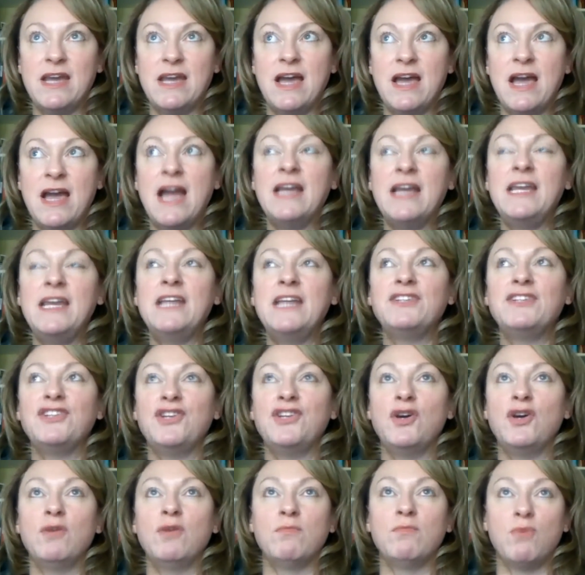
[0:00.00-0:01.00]
I need to
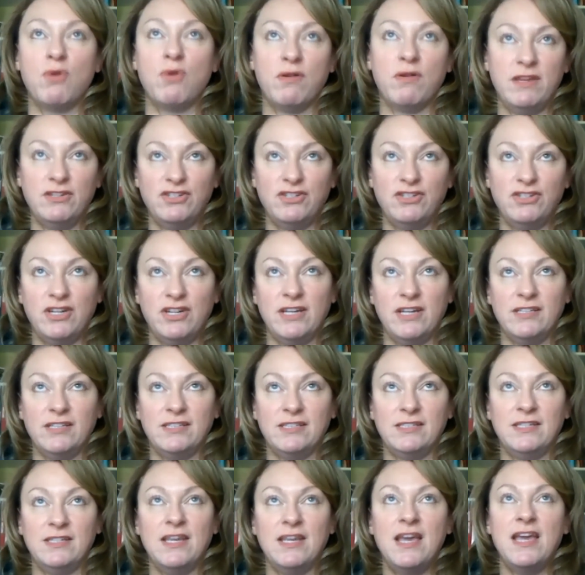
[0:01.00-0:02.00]
know more than
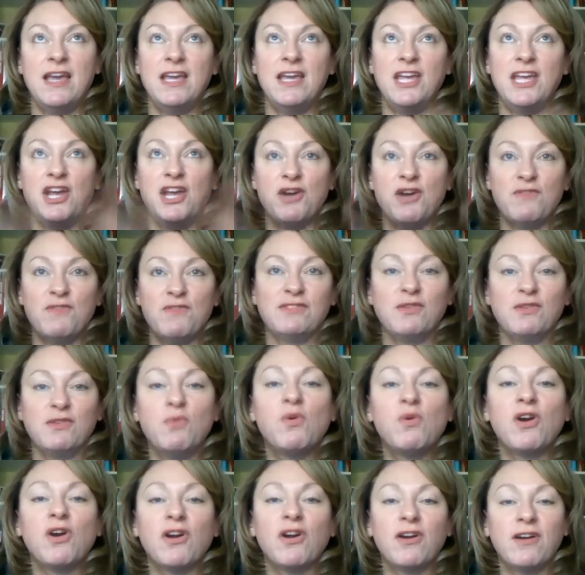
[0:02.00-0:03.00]
just, here, this will
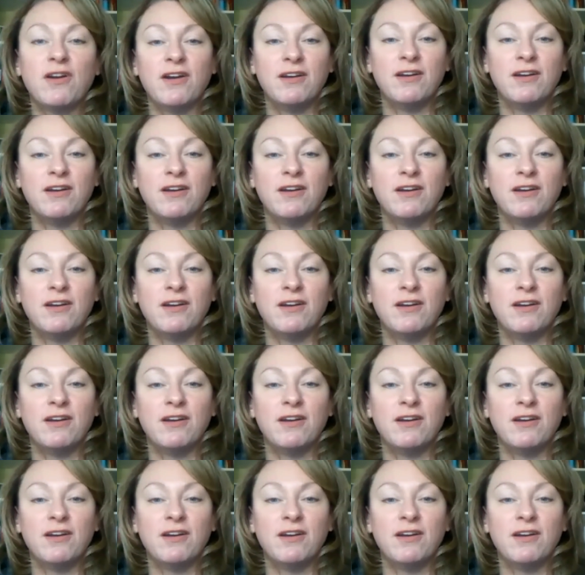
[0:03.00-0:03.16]
work.